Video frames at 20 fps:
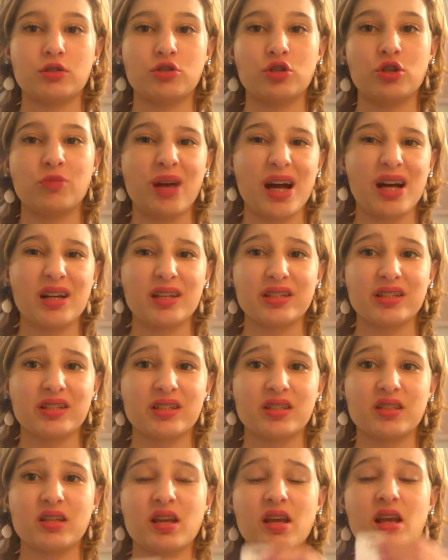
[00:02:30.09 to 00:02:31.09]
2
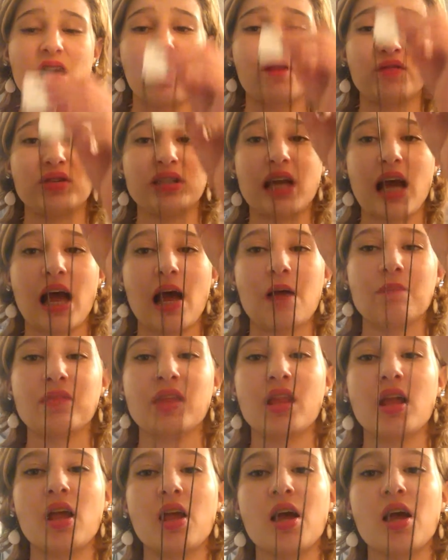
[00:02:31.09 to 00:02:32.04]
bucks every time.